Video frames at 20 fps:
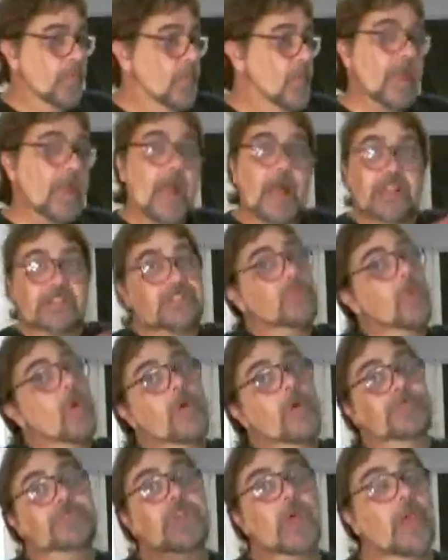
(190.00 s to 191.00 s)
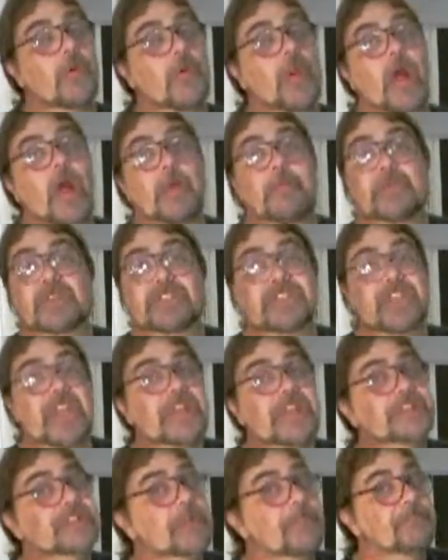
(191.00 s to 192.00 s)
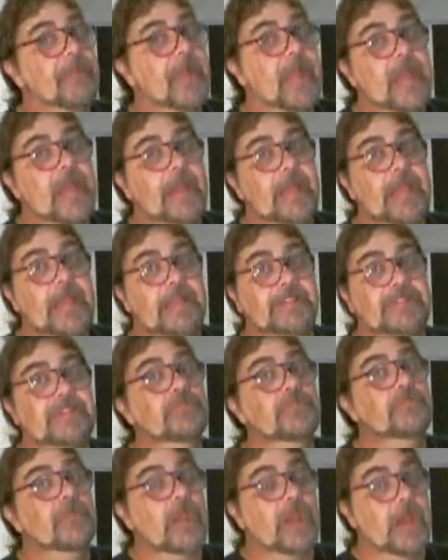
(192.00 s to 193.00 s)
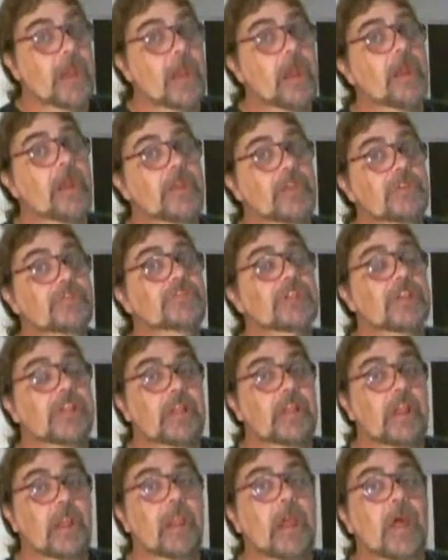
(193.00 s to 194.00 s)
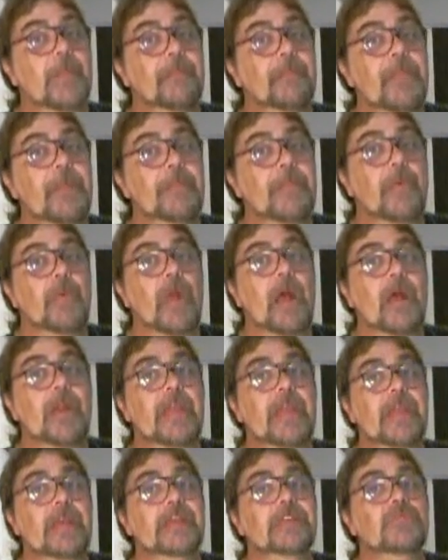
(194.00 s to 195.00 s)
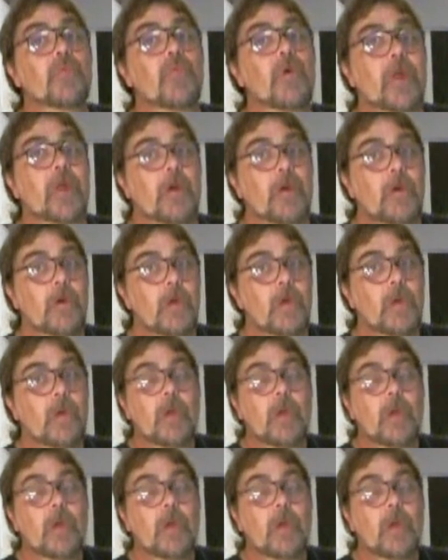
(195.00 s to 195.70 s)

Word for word: we got swamps all around. Mosquitoes are bad here too. Malaria used to kill a lot of people around here as well.